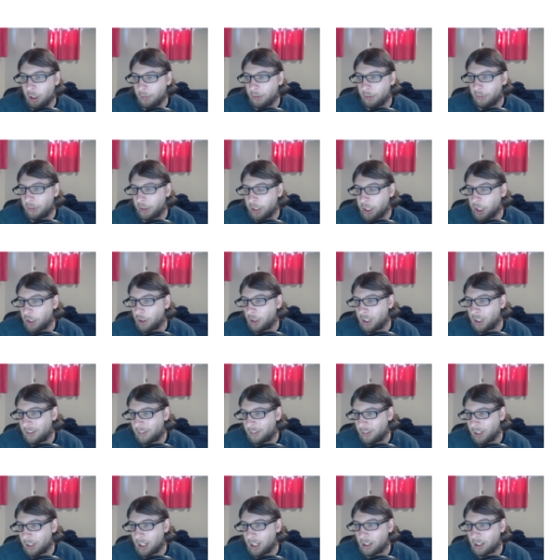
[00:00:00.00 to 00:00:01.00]
of the
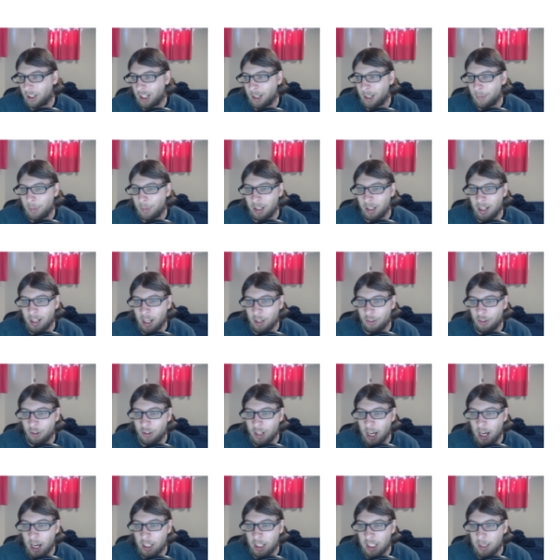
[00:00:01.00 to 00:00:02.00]
security state claiming that the
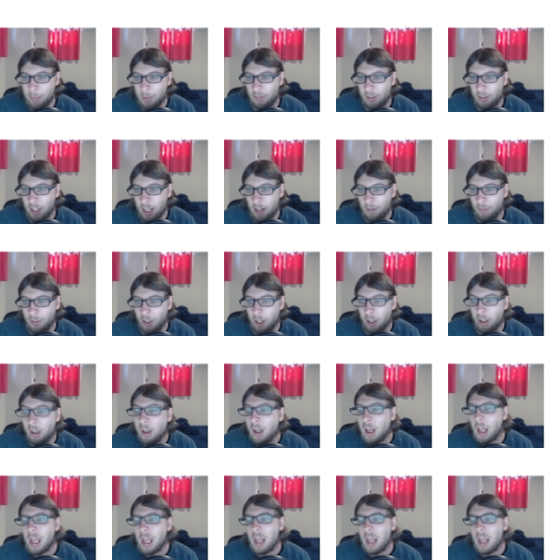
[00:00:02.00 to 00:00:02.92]
documents have the